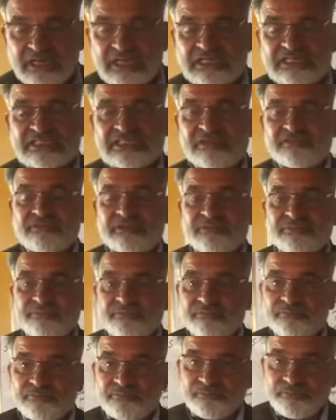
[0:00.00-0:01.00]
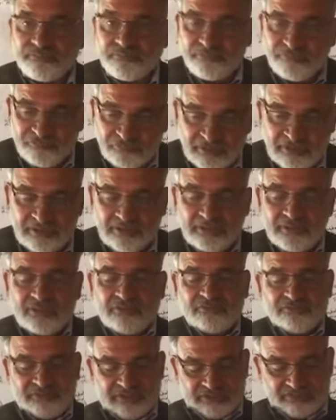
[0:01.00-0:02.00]
and 71,
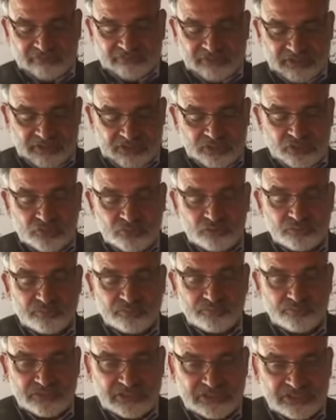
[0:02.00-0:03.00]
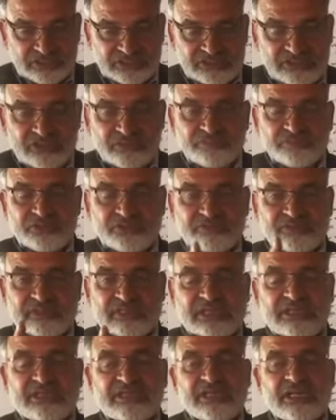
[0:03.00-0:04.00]
when the wars took place between
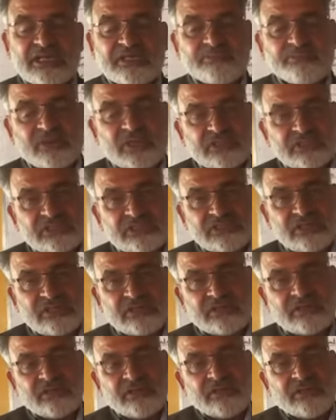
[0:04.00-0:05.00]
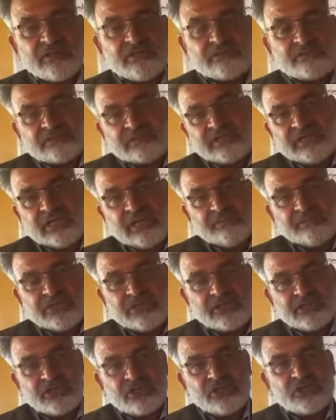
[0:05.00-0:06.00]
India and Pakistan,
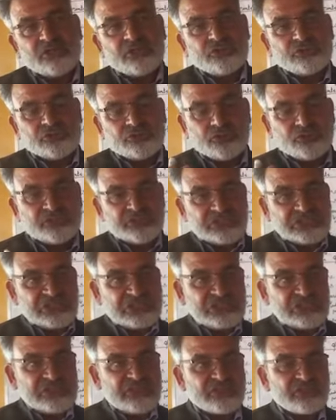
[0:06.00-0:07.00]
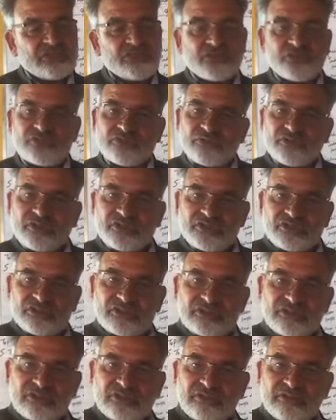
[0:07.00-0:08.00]
America showed its tilt
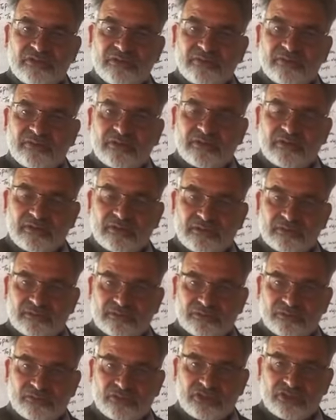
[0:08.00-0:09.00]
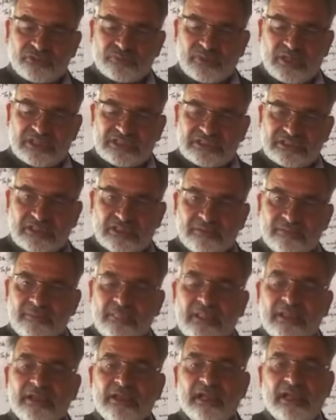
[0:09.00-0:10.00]
towards Pakistan,
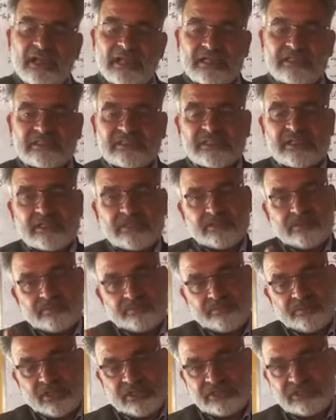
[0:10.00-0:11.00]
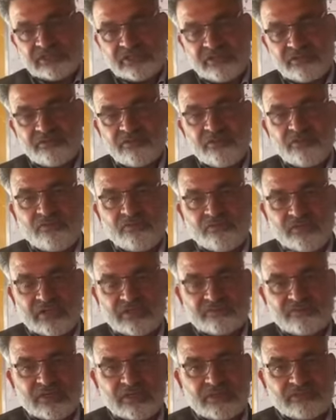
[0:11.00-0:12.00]
as Pakistan was
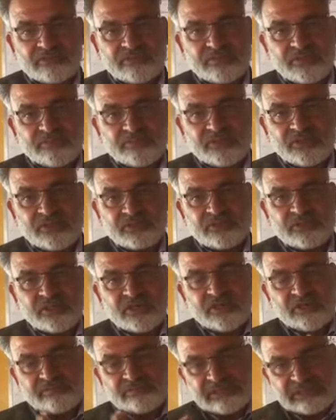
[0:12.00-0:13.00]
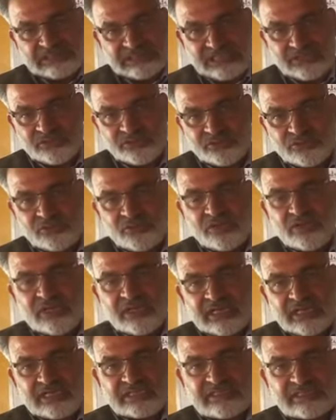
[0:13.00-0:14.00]
one of the members of the CENTO.
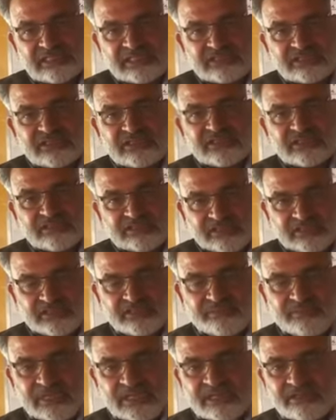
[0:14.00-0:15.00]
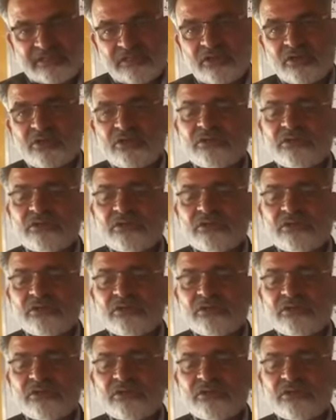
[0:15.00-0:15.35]
As such, there remained